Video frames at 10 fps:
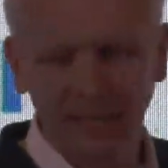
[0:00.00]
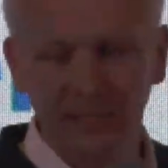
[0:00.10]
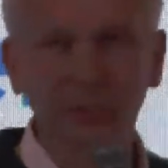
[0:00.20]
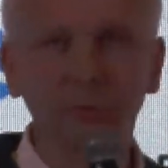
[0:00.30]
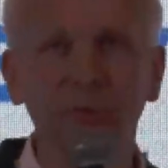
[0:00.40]

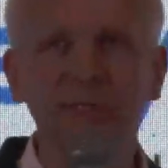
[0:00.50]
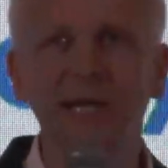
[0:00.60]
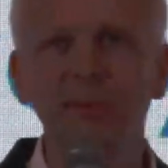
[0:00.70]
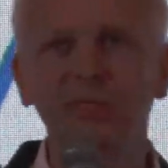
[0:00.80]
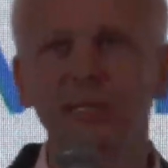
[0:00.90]
So
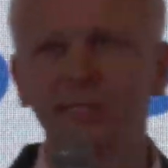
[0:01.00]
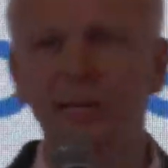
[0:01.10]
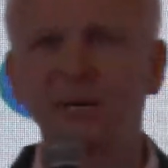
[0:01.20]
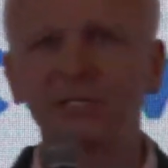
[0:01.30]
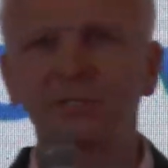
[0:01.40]
UVCA was, as
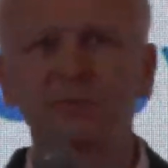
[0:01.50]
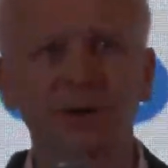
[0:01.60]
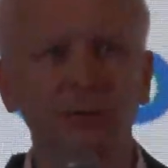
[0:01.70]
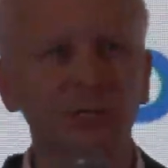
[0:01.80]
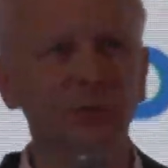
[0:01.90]
I mentioned,
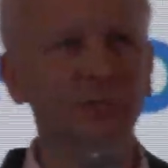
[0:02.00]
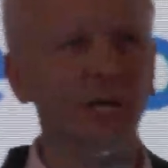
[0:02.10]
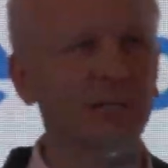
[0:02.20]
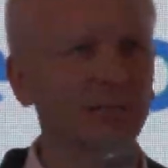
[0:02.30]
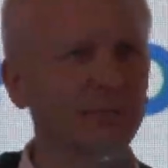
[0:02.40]
founded in
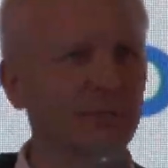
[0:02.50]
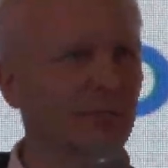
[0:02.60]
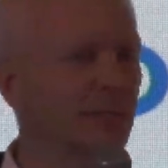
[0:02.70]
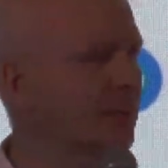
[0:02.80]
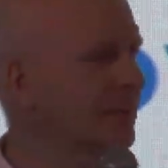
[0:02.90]

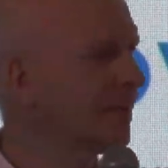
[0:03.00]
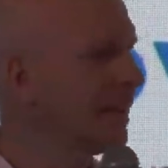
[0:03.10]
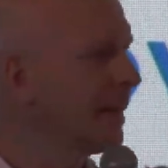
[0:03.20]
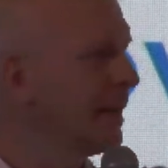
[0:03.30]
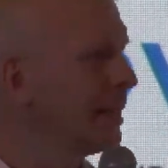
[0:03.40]
2014.
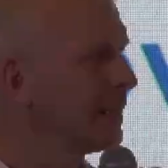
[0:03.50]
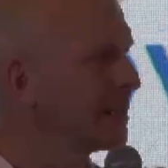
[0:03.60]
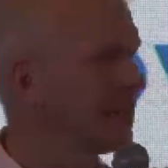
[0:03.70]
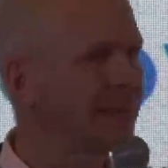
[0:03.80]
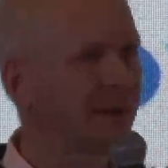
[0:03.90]

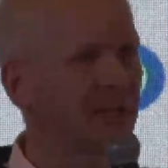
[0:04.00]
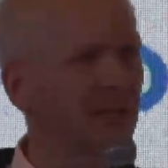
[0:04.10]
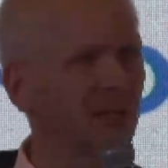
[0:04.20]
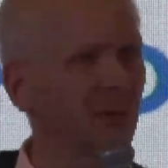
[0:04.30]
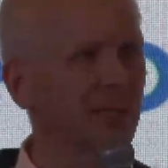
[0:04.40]
This is an
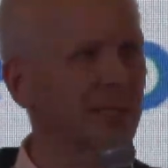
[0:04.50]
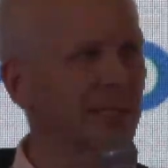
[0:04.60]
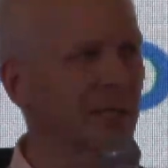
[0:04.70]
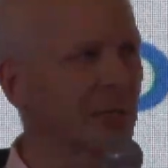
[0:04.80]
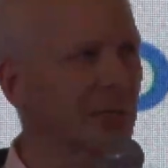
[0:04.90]
investors
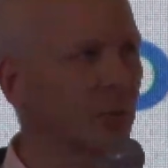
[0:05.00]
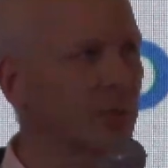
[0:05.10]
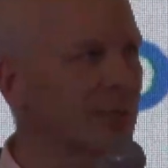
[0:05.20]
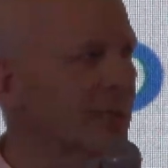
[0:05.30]
organization with,